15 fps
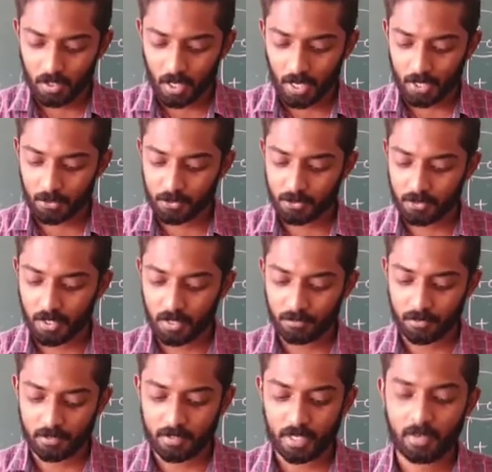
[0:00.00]
I use
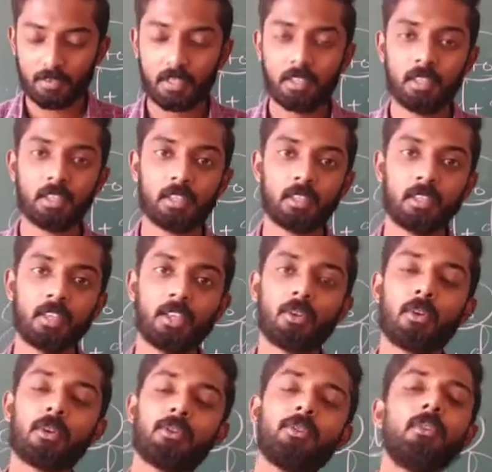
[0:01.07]
train for traveling in
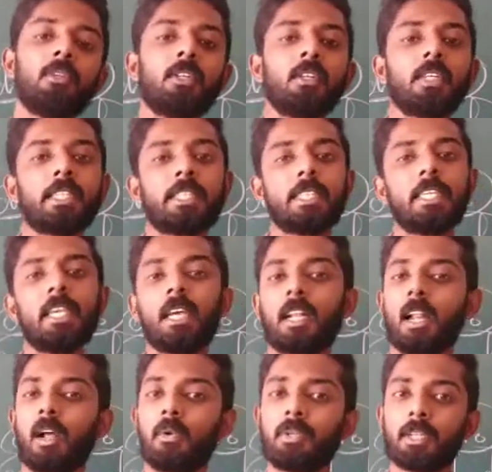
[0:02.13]
order to see
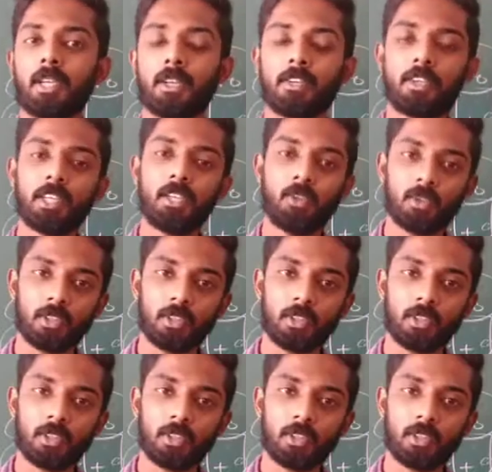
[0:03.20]
around the country.